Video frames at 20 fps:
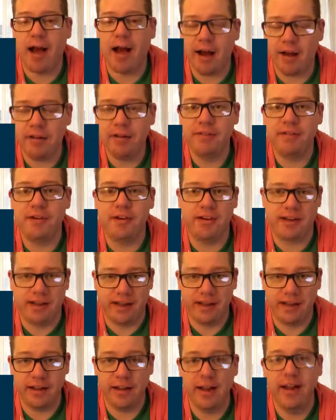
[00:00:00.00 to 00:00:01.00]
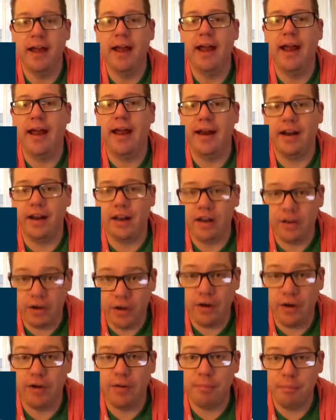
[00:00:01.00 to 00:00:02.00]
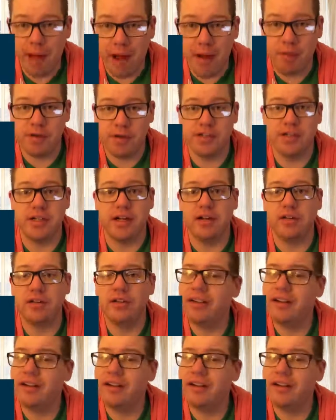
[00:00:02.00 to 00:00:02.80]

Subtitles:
out of your day and learn PowerShell.